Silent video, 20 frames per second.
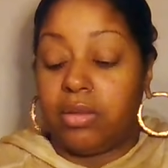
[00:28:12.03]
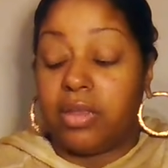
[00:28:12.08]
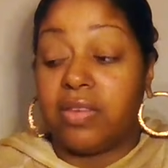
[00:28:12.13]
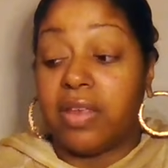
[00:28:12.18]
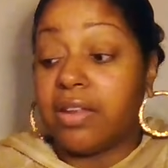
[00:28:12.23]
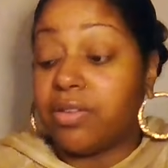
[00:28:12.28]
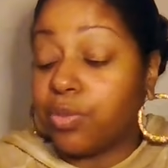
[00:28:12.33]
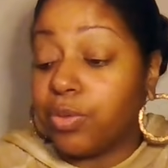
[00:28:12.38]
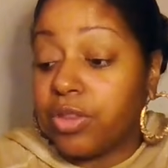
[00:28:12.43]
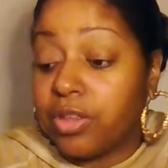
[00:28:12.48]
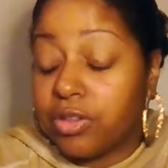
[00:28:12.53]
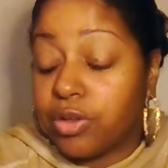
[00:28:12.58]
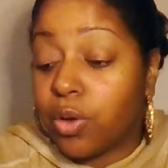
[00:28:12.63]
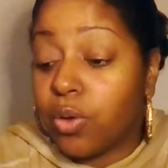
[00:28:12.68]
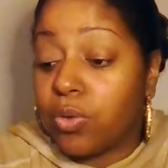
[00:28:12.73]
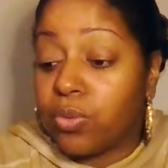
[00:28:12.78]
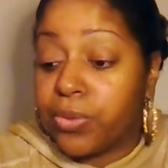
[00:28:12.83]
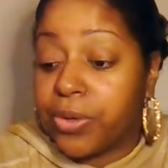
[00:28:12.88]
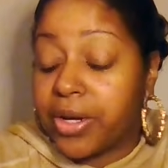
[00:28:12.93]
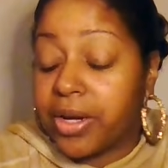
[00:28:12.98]
because that's what this
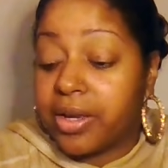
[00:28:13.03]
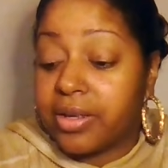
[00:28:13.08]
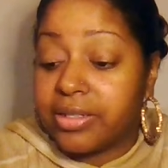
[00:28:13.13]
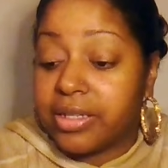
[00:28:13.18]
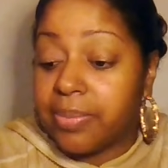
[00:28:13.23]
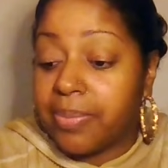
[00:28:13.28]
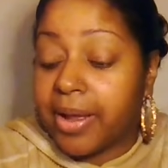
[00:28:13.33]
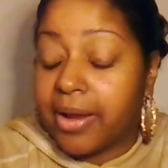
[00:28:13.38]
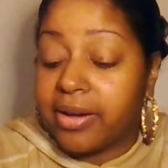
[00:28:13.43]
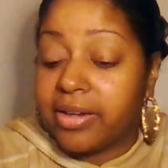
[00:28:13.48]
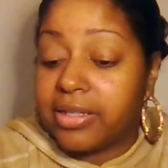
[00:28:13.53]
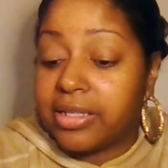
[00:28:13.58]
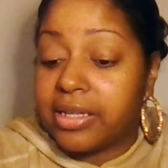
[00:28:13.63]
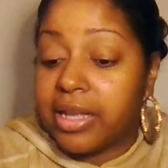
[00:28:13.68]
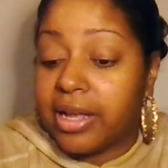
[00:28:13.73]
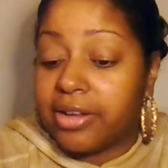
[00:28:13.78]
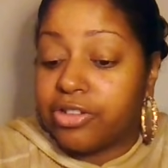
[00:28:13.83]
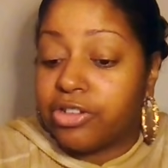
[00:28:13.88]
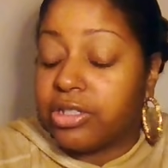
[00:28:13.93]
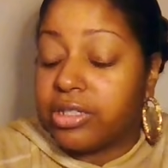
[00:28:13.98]
whole reading is about. It's
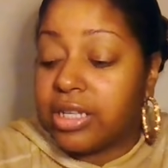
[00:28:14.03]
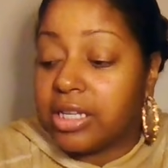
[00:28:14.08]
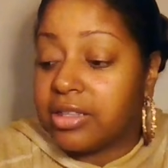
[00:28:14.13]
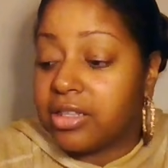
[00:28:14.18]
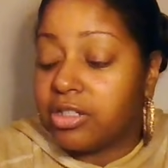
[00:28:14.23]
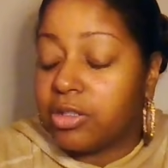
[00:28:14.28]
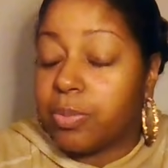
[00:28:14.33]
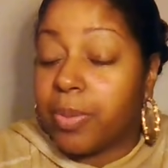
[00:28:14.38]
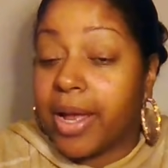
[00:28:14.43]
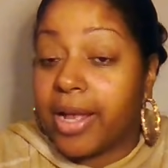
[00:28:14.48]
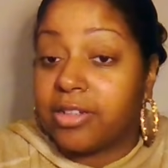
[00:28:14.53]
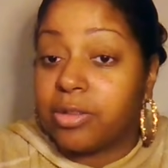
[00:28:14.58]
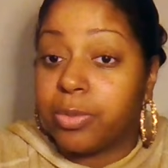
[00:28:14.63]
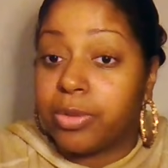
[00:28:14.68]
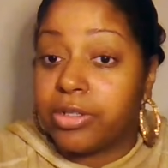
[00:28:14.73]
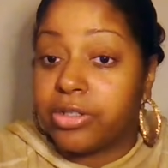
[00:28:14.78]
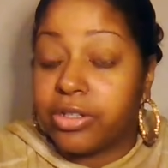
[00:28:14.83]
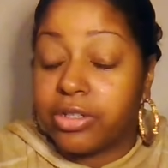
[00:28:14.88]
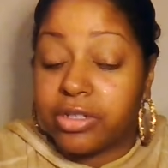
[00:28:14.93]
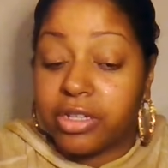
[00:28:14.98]
not just that this past
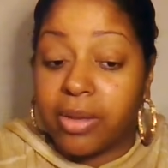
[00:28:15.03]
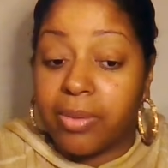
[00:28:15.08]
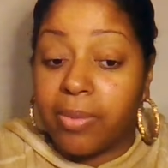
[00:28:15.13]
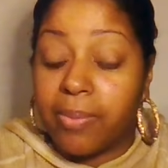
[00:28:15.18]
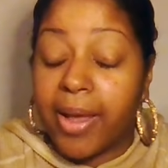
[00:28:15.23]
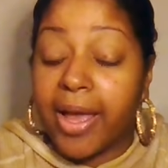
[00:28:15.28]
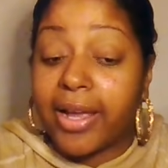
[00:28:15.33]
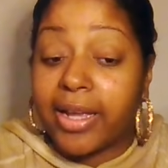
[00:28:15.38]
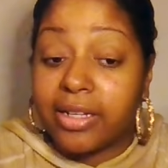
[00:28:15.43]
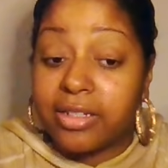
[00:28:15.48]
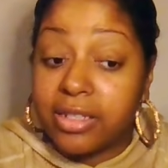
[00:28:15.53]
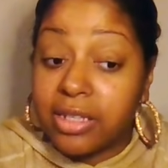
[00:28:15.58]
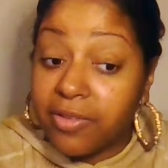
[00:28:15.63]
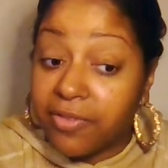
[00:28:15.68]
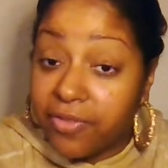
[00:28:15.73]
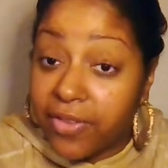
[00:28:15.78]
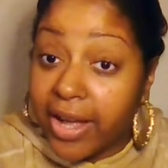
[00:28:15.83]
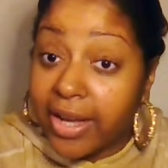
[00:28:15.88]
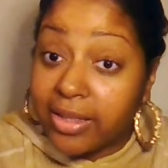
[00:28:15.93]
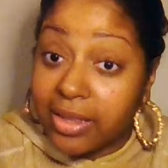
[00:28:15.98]
person is coming back, it's the
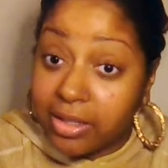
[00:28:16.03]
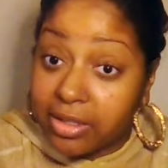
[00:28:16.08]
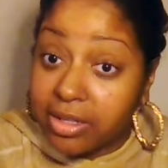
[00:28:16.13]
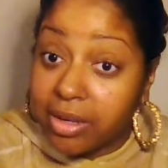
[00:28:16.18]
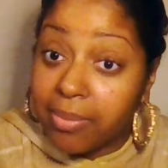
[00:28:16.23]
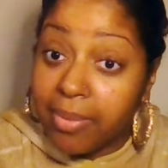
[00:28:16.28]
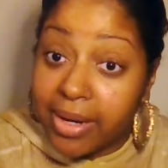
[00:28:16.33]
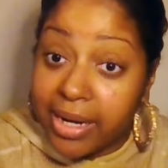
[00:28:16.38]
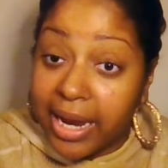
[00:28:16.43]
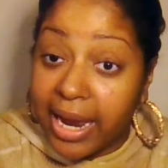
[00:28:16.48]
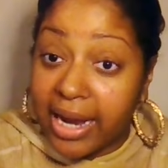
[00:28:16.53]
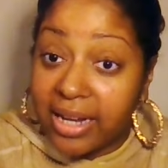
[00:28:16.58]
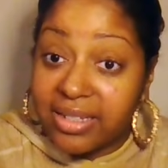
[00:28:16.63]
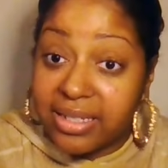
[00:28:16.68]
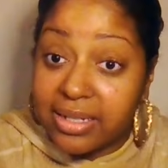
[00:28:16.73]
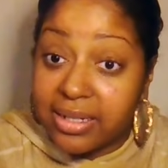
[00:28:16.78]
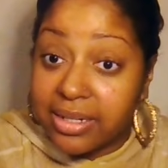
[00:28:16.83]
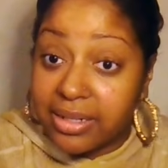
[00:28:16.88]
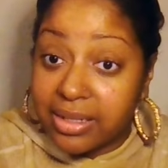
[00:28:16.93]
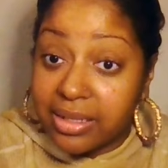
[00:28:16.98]
fact that somebody has
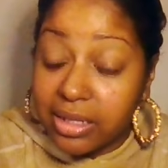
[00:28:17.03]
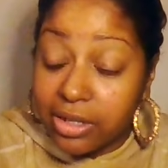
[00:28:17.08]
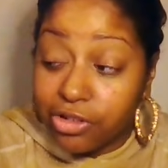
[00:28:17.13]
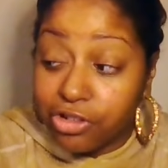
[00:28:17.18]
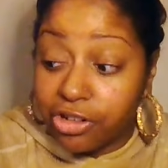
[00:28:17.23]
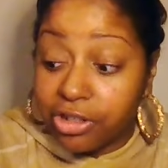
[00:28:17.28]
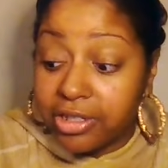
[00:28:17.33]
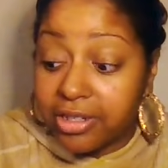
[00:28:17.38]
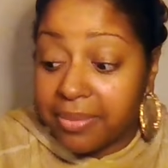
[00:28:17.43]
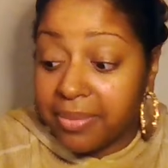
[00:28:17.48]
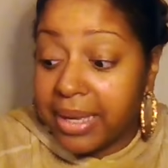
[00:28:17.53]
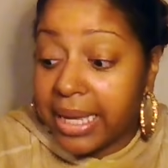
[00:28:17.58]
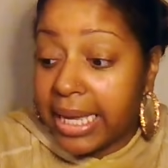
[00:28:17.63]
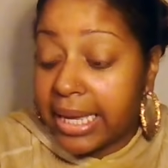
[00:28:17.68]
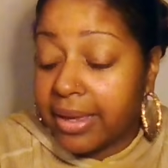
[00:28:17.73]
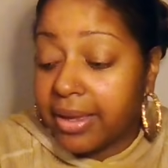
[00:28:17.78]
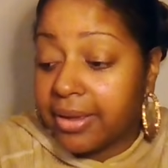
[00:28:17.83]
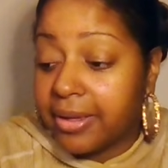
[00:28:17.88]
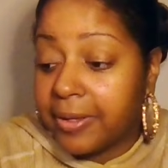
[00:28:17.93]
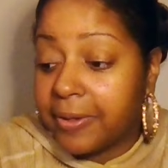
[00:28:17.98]
a decision to
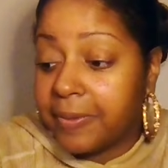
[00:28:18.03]
make.